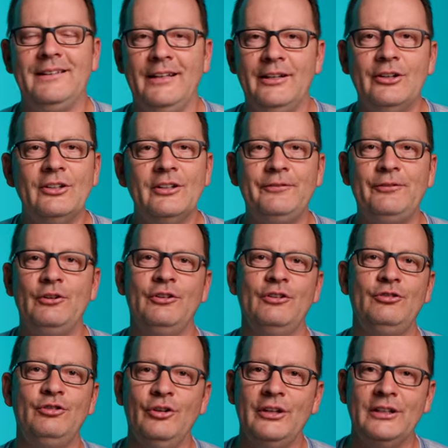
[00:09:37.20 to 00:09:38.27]
deal, if you're
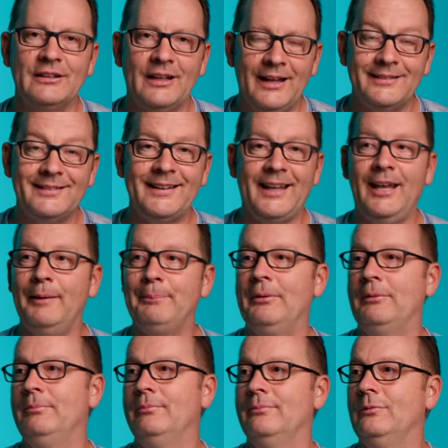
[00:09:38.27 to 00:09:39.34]
just shooting landscape
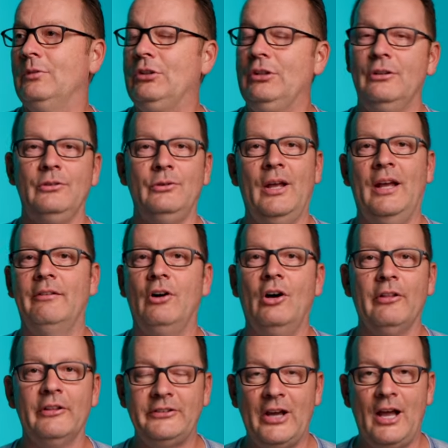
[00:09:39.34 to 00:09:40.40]
and you have
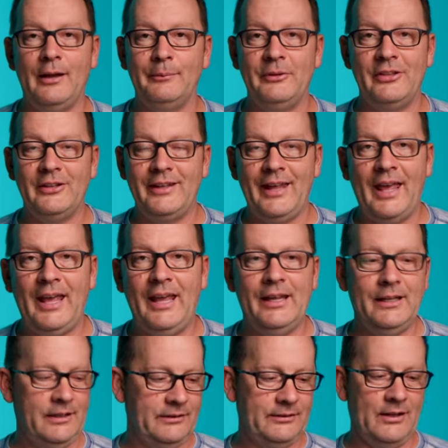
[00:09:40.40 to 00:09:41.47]
all the time in the day
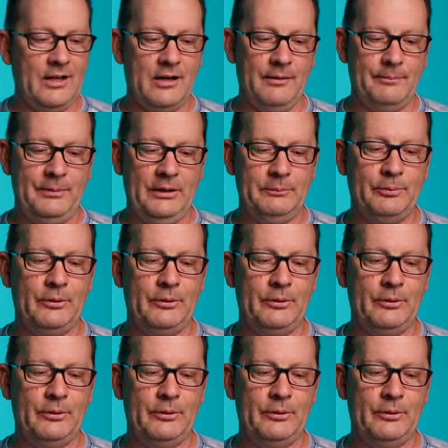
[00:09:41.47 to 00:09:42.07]
and it's not a big